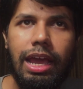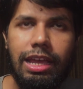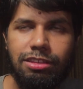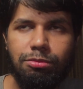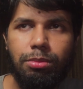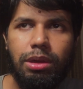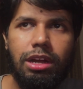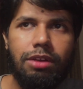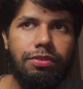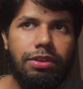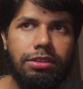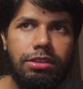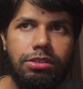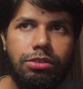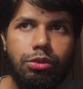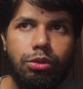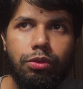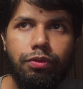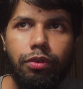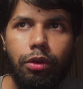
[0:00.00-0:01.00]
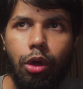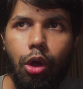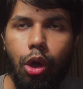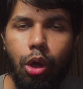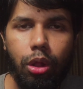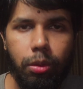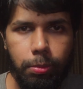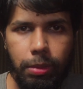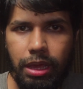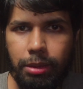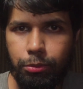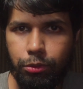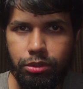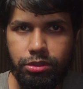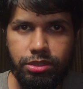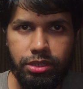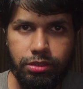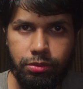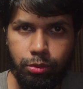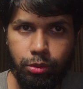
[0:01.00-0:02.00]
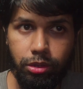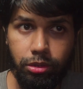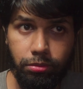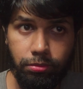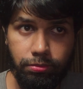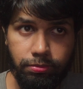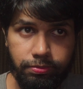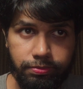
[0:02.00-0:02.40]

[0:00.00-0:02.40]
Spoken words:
As a matter of fact, this is true for all mammals as well.